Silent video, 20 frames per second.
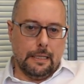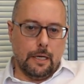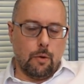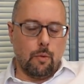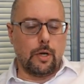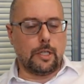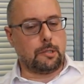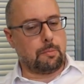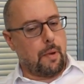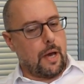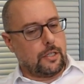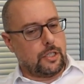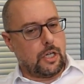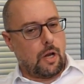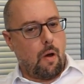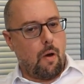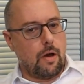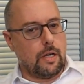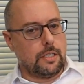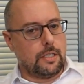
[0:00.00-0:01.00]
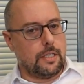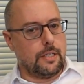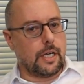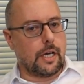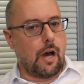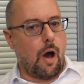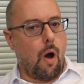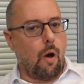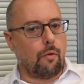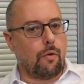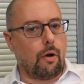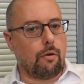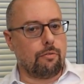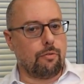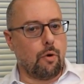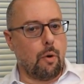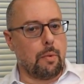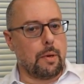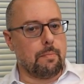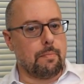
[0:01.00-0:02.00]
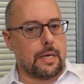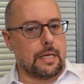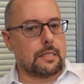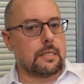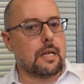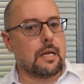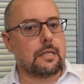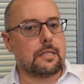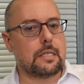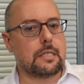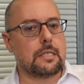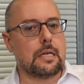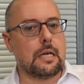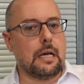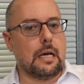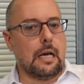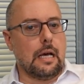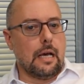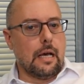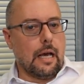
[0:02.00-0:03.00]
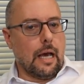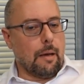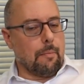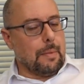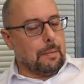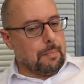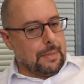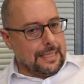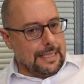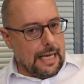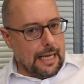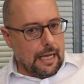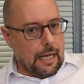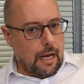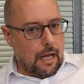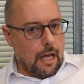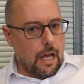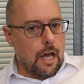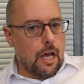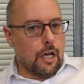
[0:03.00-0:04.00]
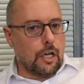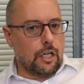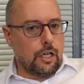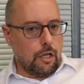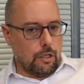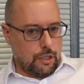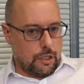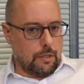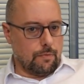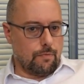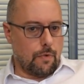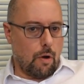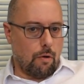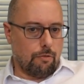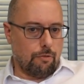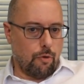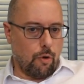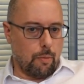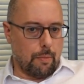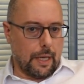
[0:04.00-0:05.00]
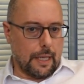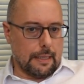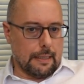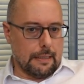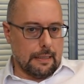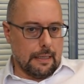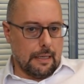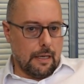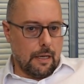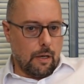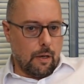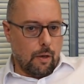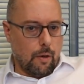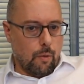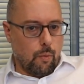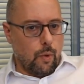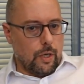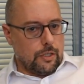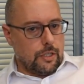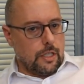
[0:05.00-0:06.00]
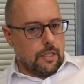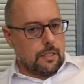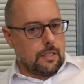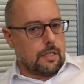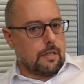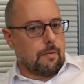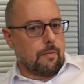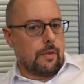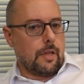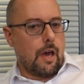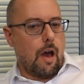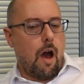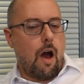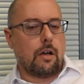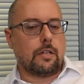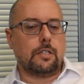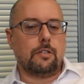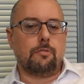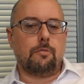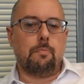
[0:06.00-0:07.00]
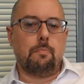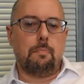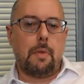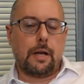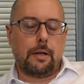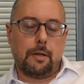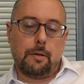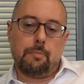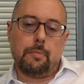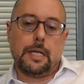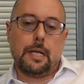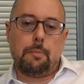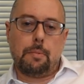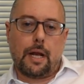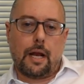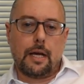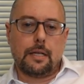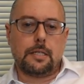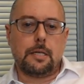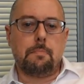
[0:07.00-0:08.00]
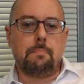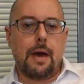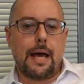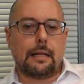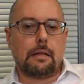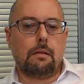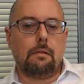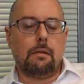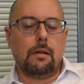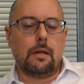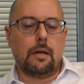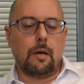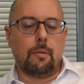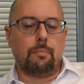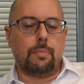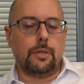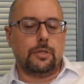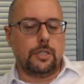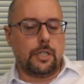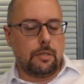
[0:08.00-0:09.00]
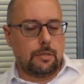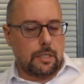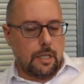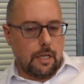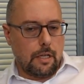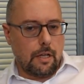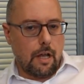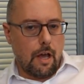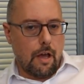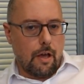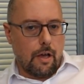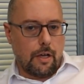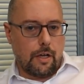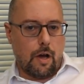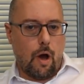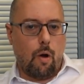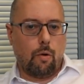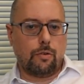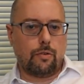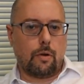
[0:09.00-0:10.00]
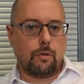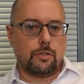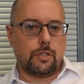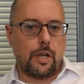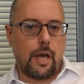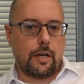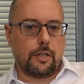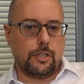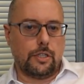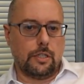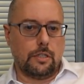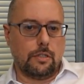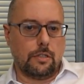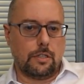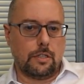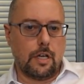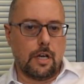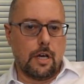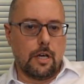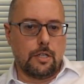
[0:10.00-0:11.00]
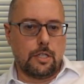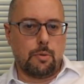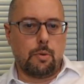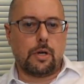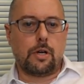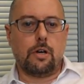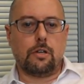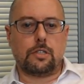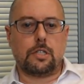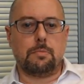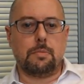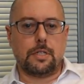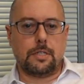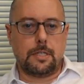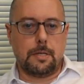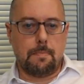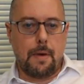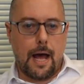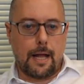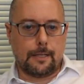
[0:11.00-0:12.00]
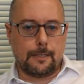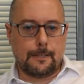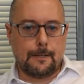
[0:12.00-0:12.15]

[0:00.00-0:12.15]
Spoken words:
We specialise in the cold roll forming business, and in particular custom roll forming, which is the art of manipulating metal and producing cold rolled sections to a customer's demand.